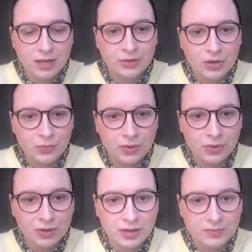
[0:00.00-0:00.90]
you know when
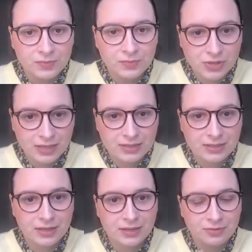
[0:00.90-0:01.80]
it comes to
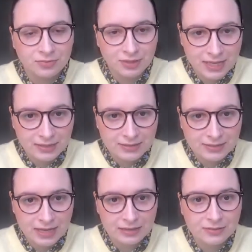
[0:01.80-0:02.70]
attracting and retaining
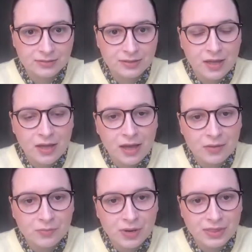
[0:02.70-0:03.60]
talent
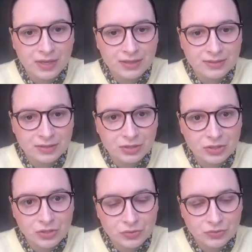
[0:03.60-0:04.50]
um, i think it's a
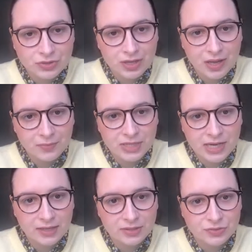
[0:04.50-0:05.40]
huge um,
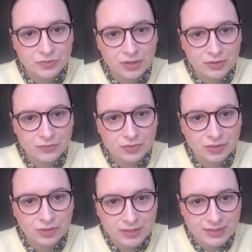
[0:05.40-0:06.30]
challenge for a lot of
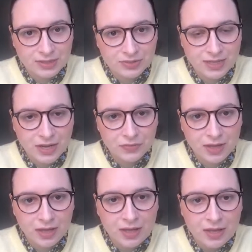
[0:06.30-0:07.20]
organizations out
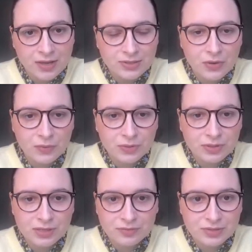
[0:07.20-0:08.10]
there so i
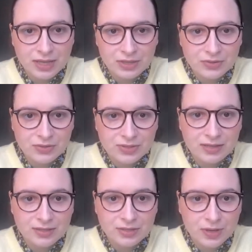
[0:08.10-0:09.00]
would love to get your
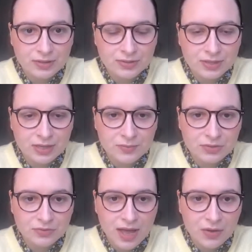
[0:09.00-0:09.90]
take as well in terms
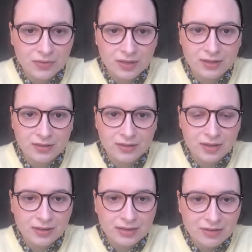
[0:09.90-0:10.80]
of how they can
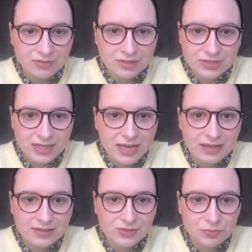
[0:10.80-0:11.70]
leverage
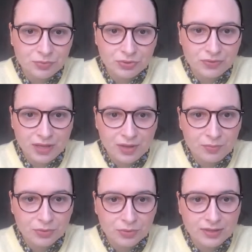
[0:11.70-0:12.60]
tech to improve the
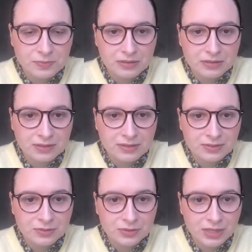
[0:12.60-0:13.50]
employee experience
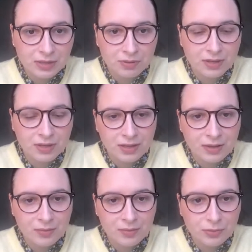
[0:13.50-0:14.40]
and to keep
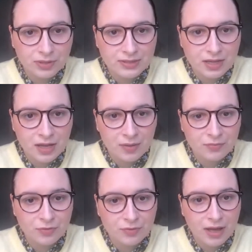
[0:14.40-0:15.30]
employees um,
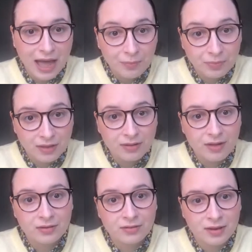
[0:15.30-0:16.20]
for happier
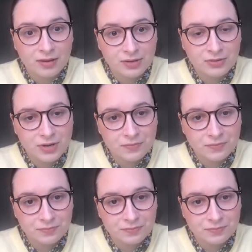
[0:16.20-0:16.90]
and, and longer.